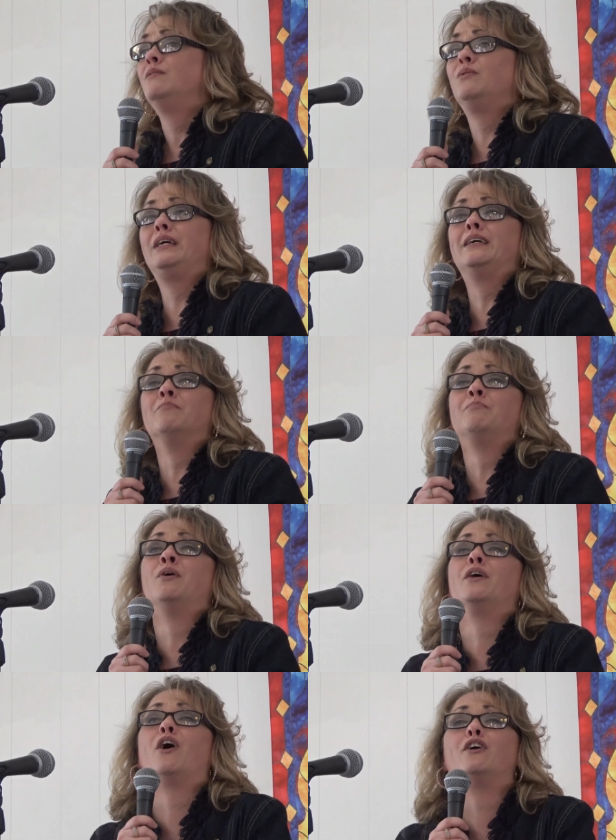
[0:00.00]
We can
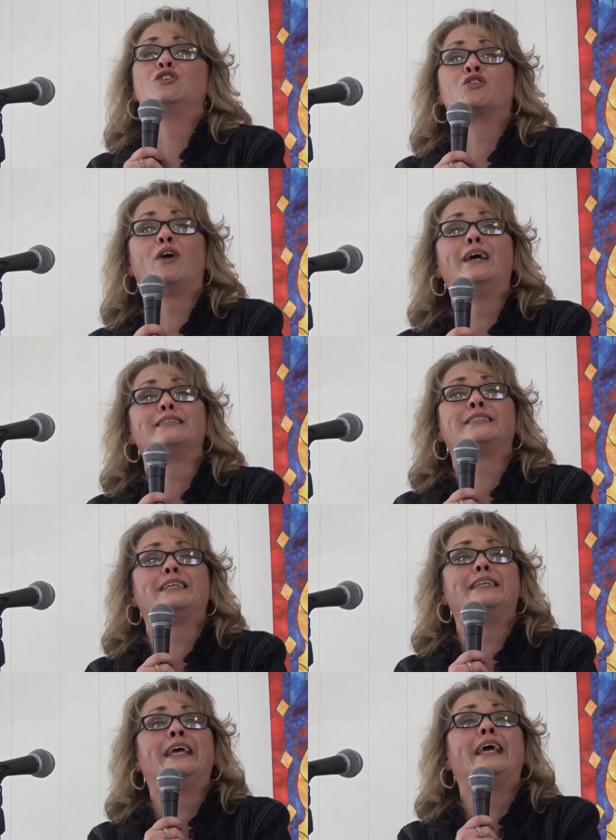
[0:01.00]
put our trust
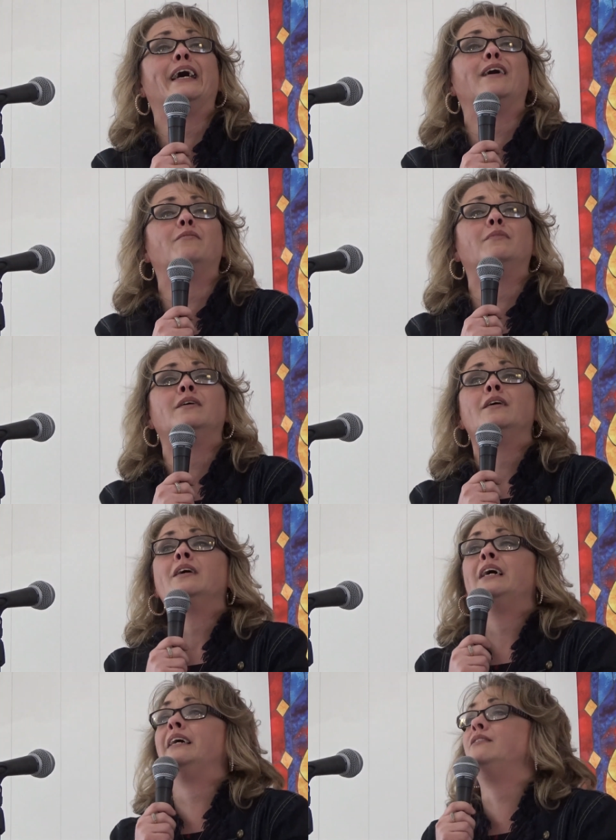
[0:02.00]
in Him
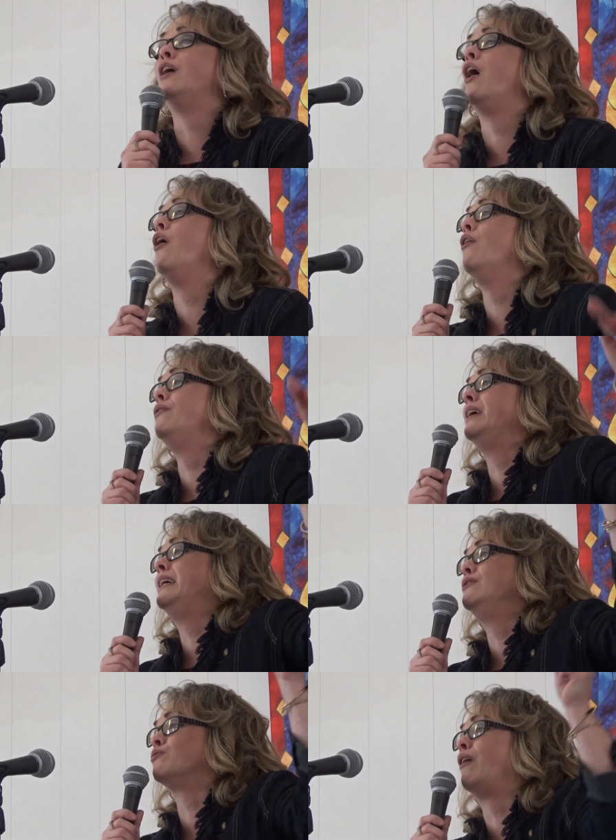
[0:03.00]
and know that
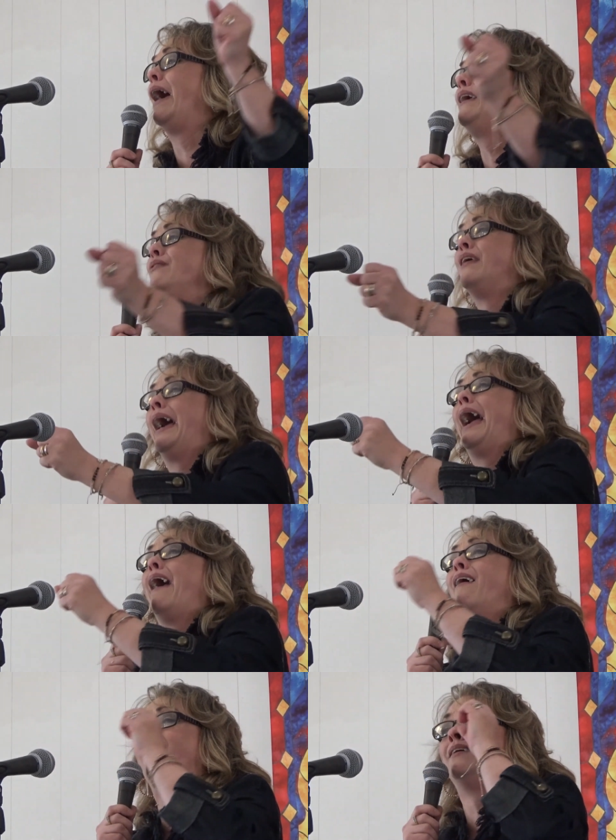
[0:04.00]
He's right
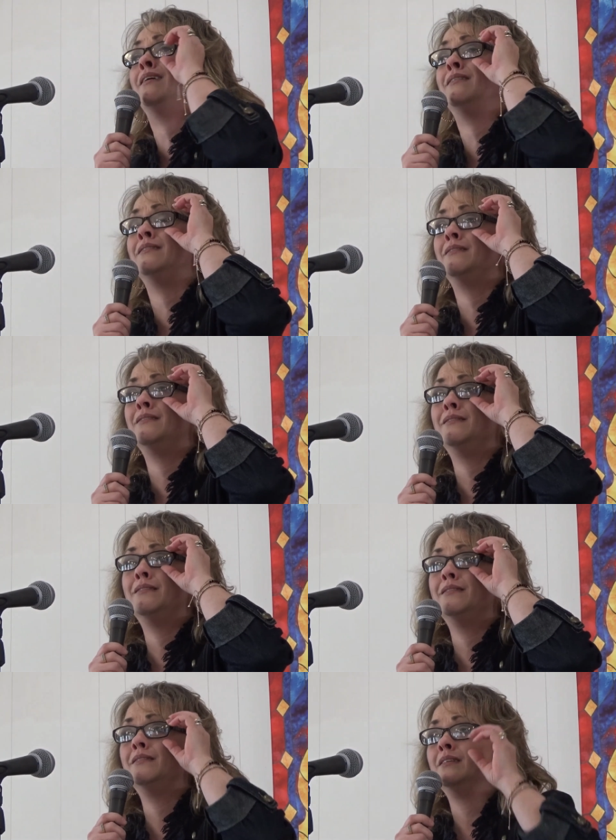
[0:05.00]
there. Yeah.
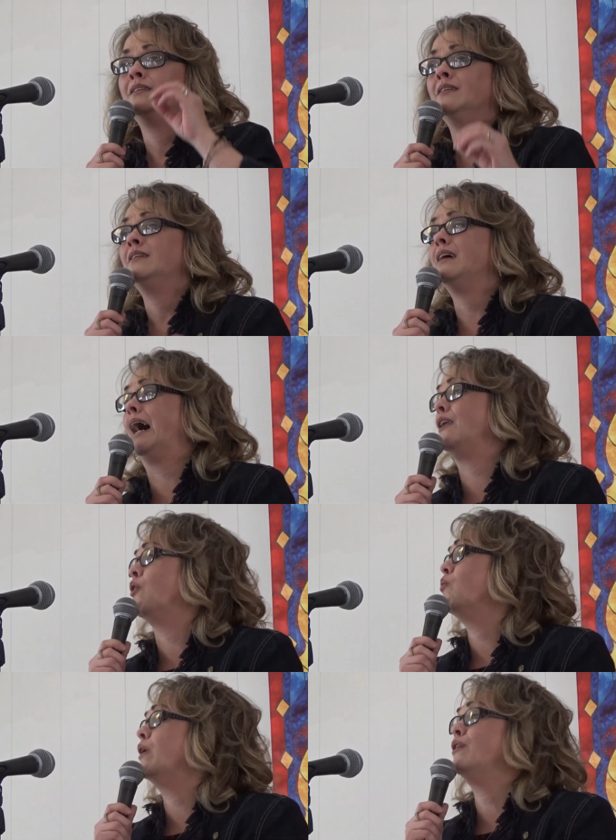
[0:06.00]
I
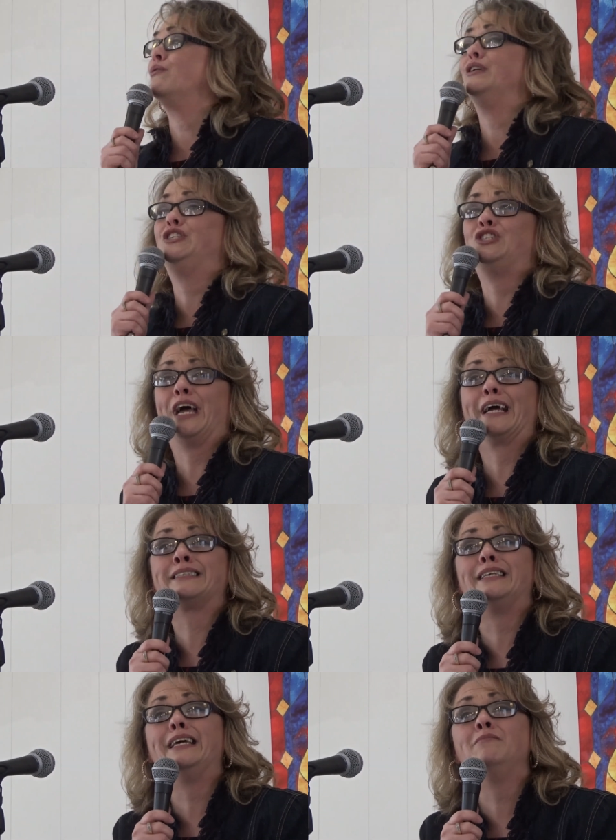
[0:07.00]
don't want to
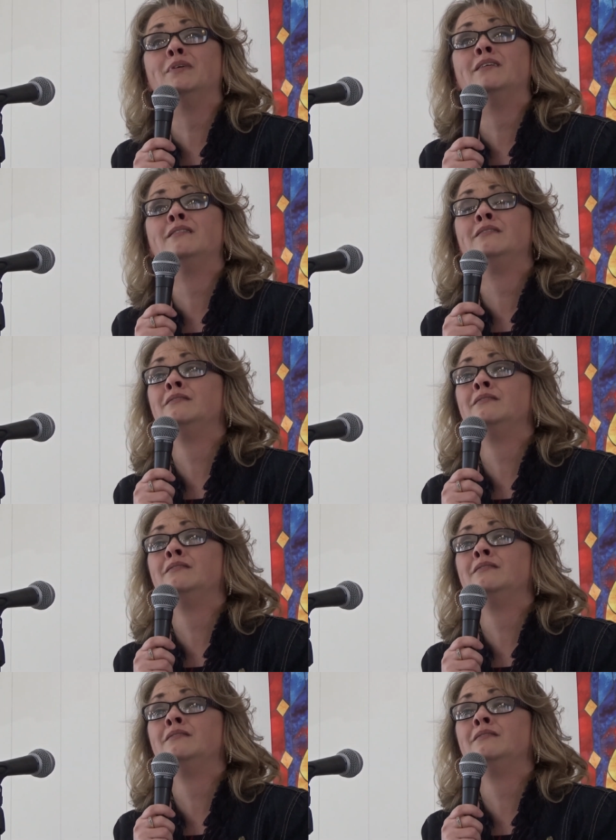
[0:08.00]
reject him.